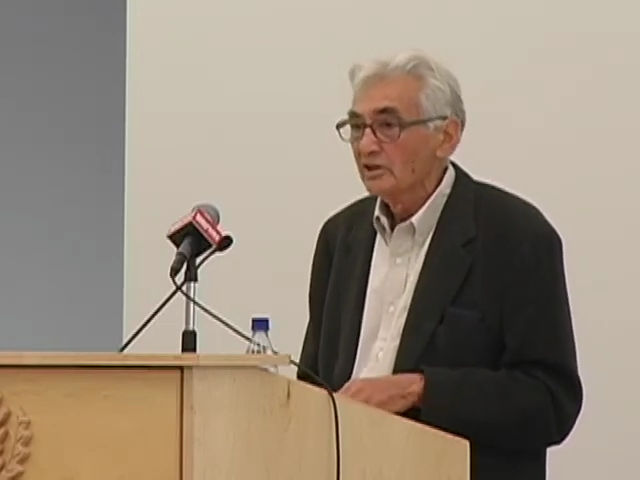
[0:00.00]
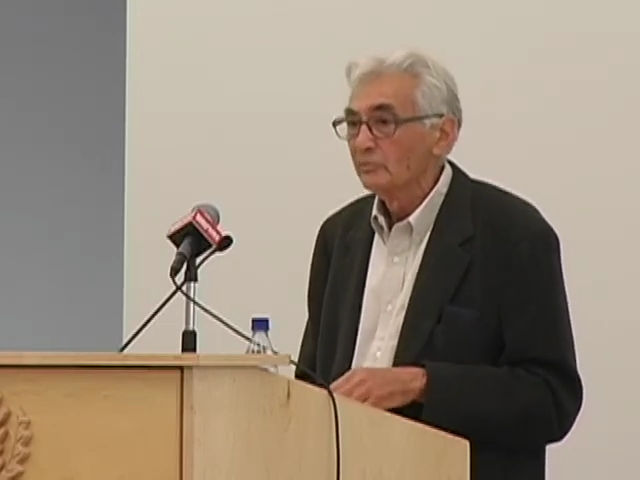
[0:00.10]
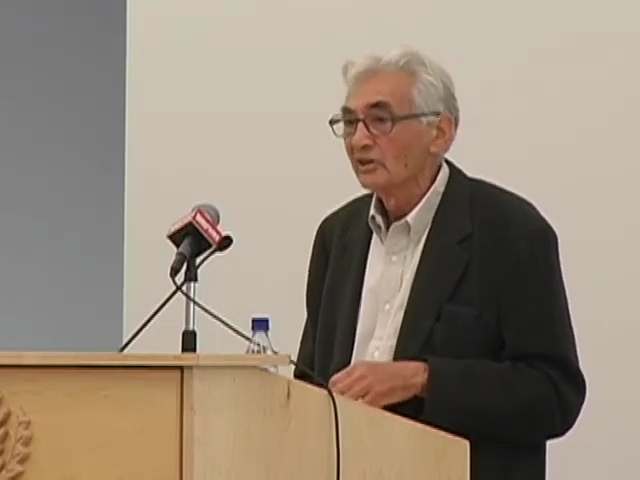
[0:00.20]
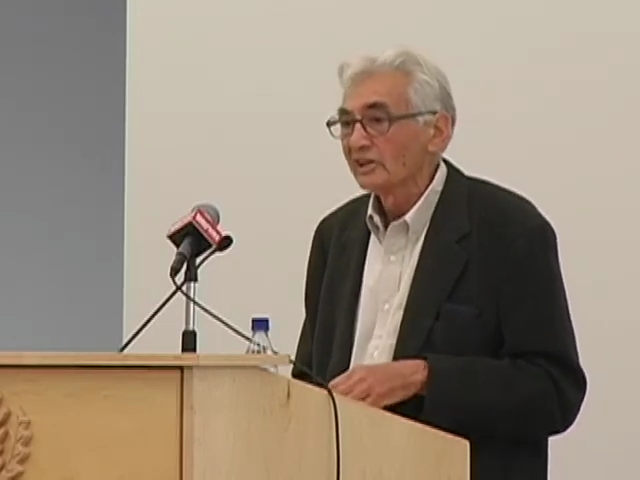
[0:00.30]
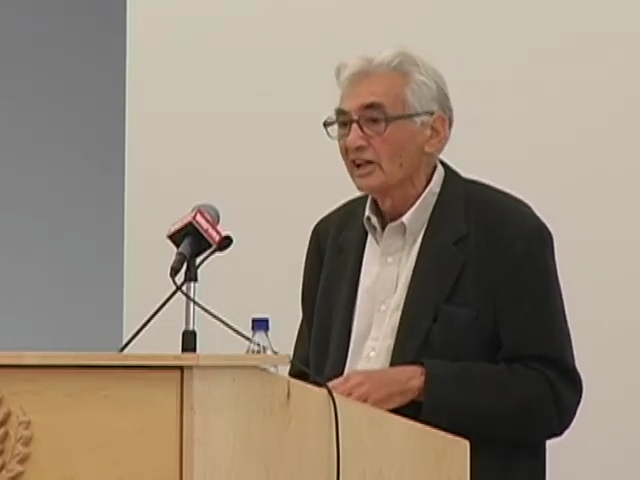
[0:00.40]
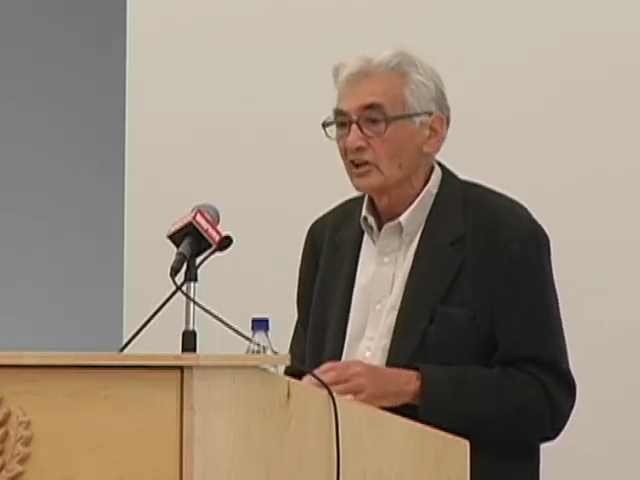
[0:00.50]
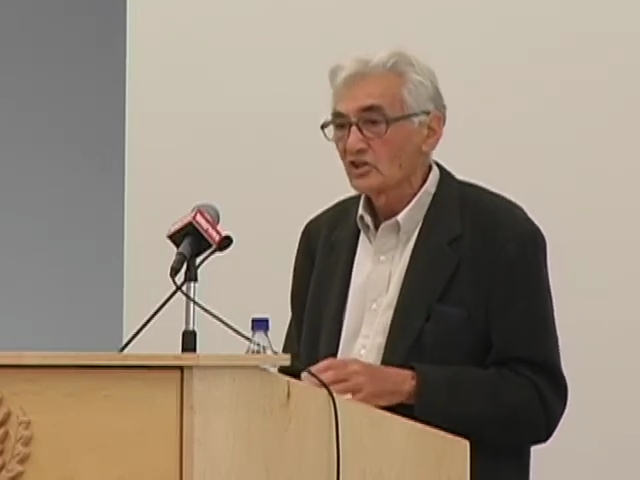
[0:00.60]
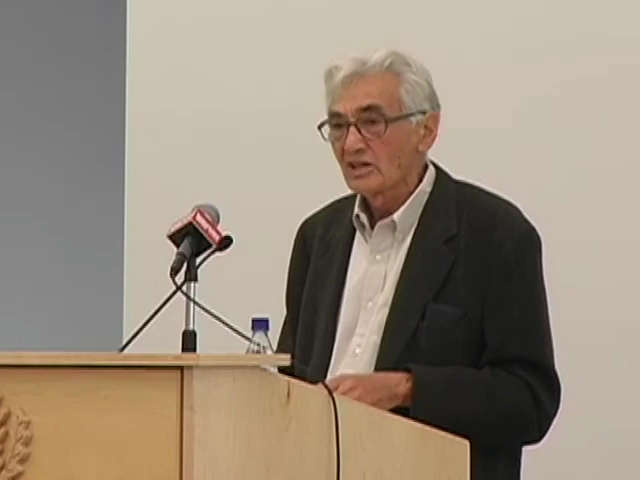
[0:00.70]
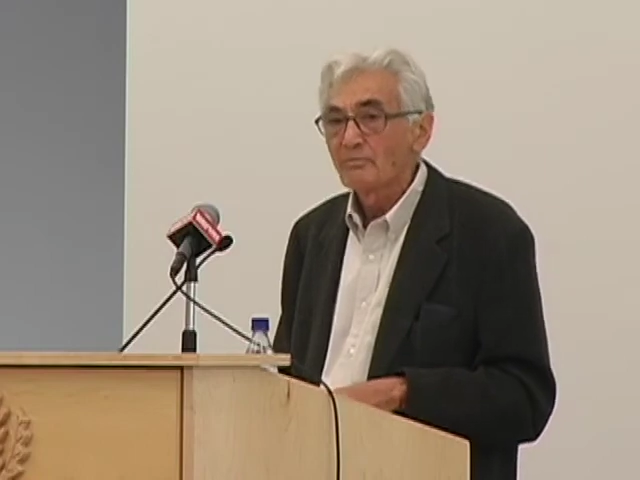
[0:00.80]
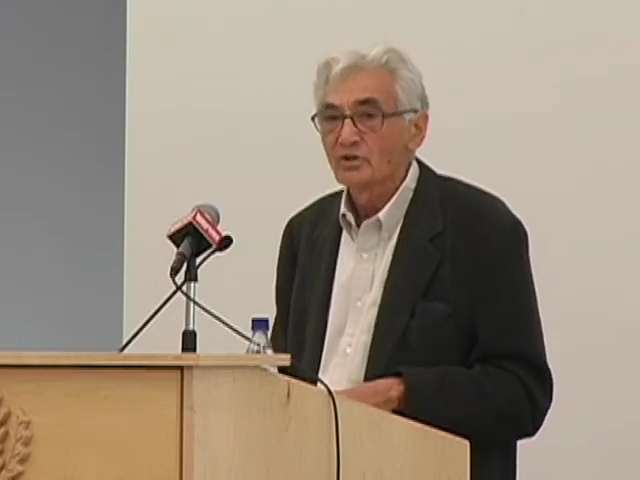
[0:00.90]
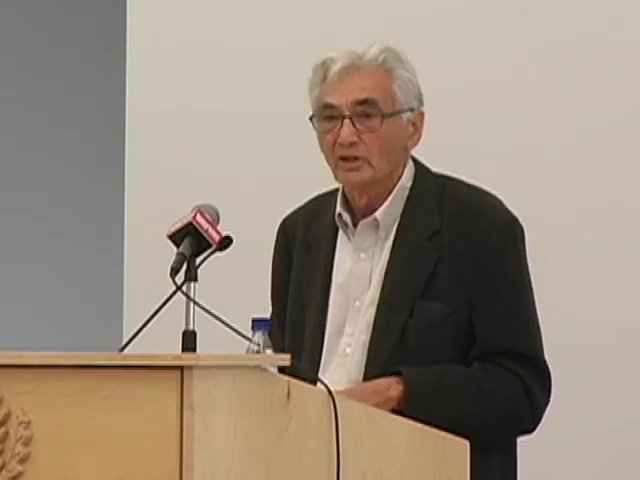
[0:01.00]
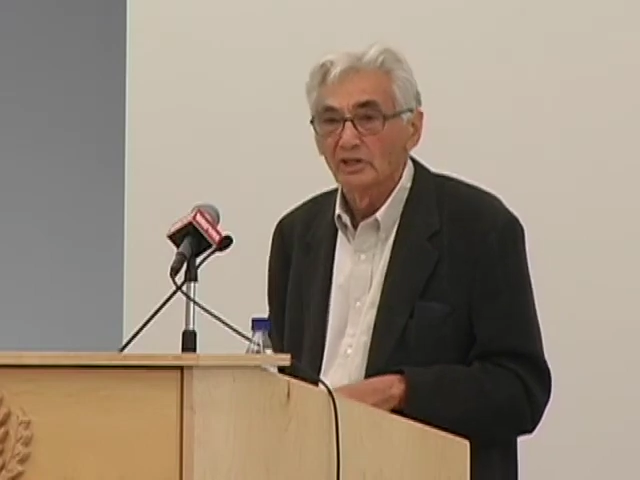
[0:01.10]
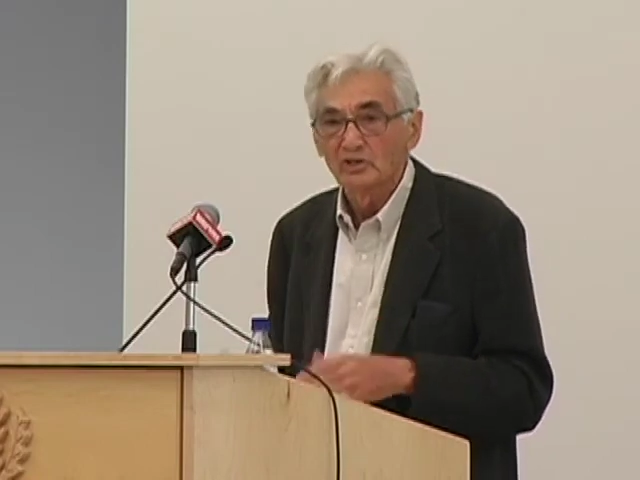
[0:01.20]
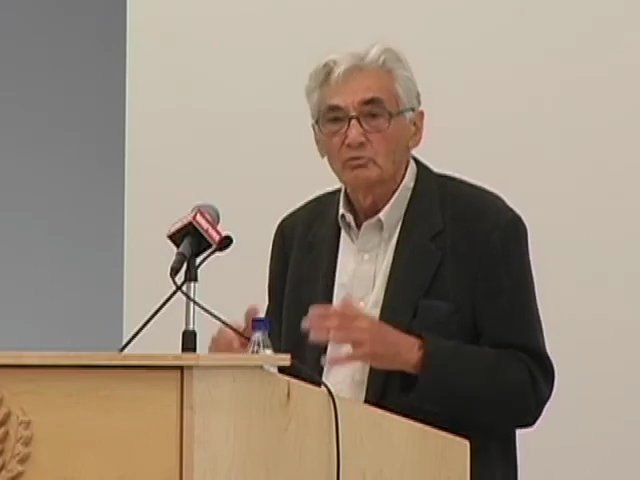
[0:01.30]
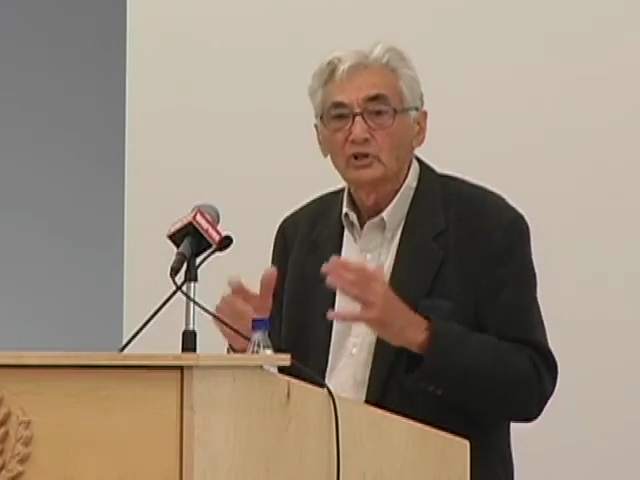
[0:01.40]
American
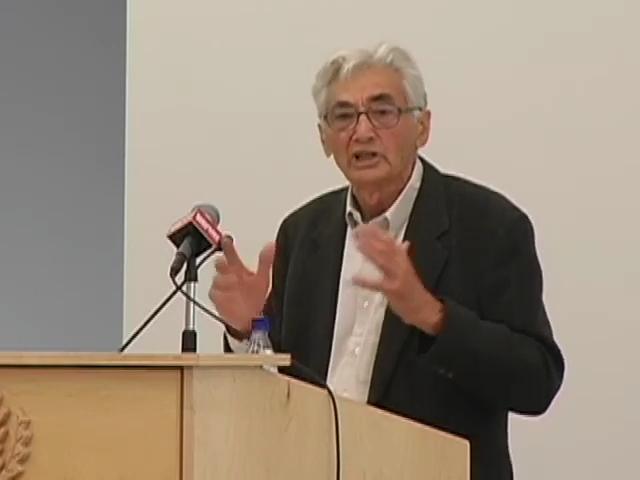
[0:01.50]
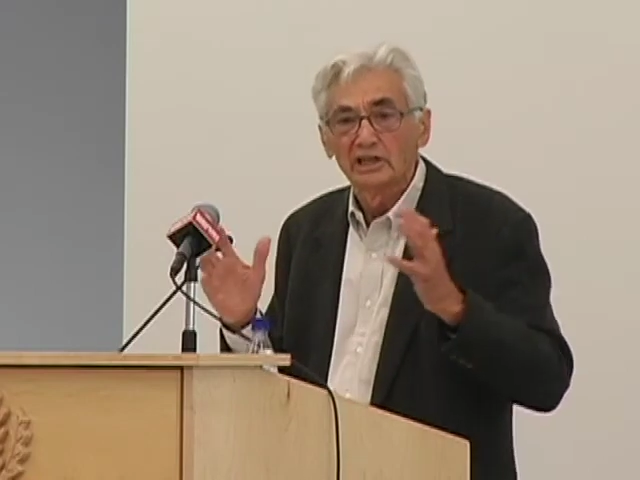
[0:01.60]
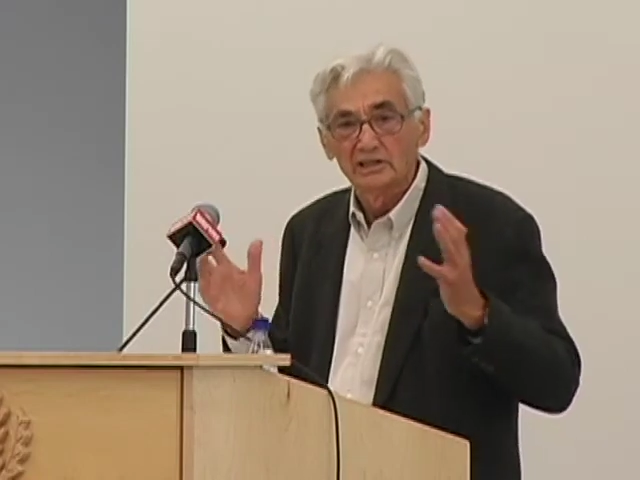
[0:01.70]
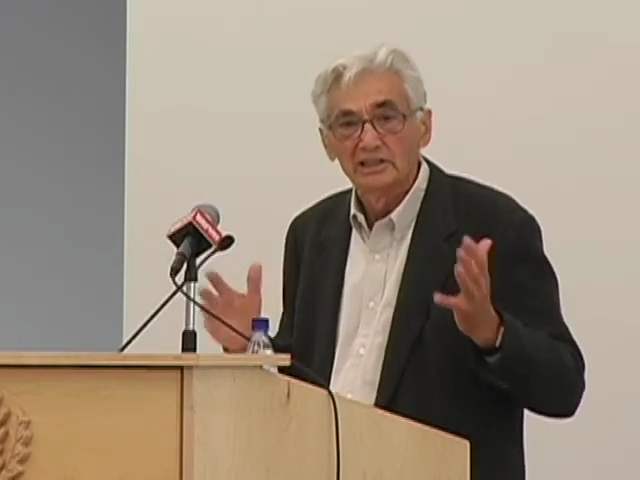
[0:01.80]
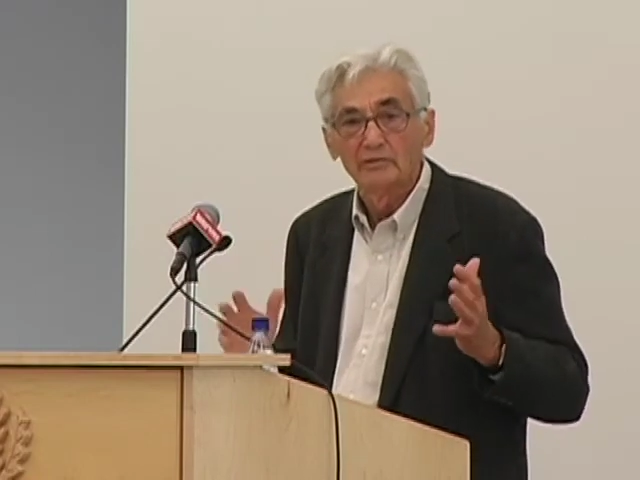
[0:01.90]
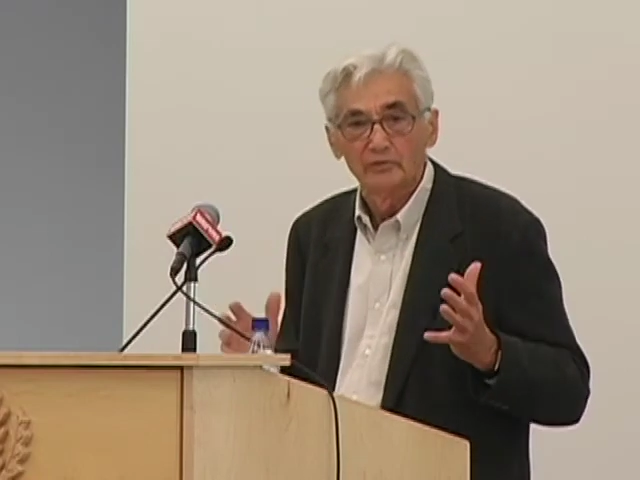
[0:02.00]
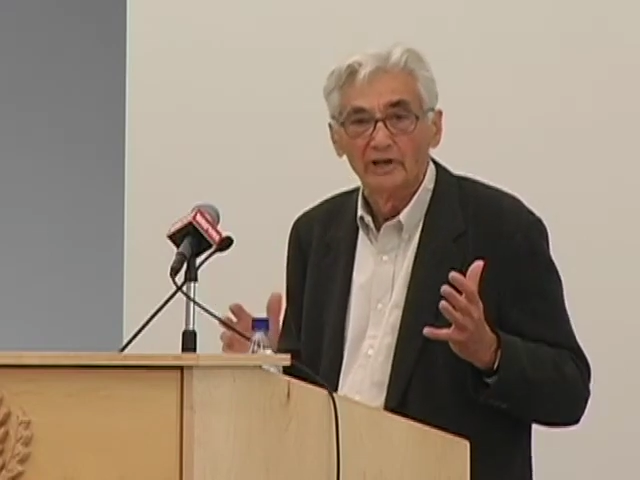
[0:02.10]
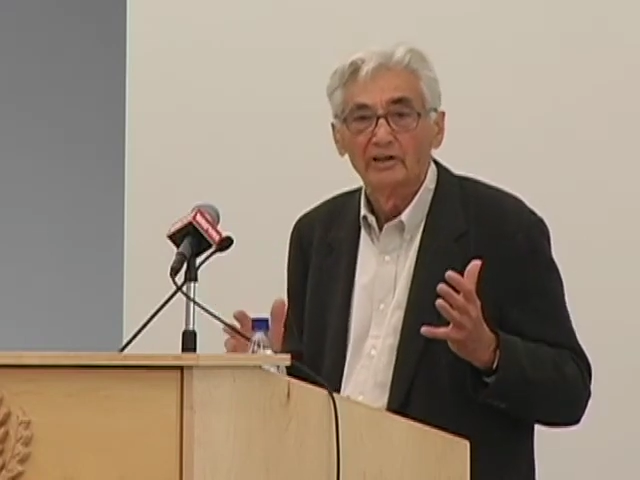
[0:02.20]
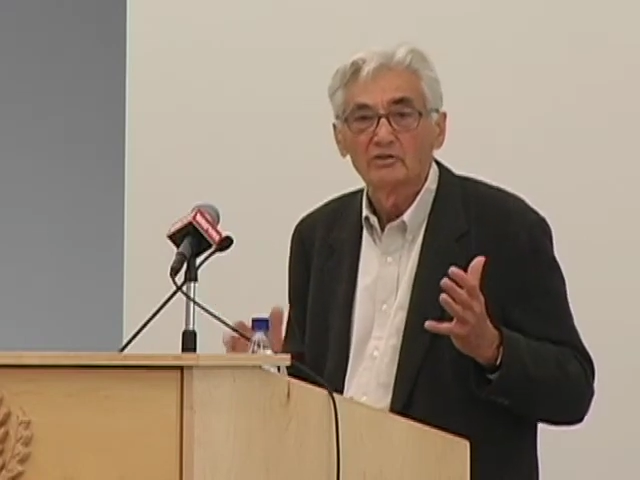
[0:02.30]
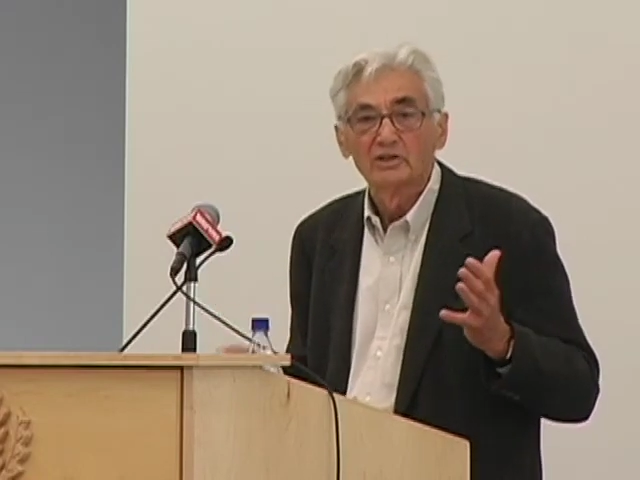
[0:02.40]
exceptionalism, we are different.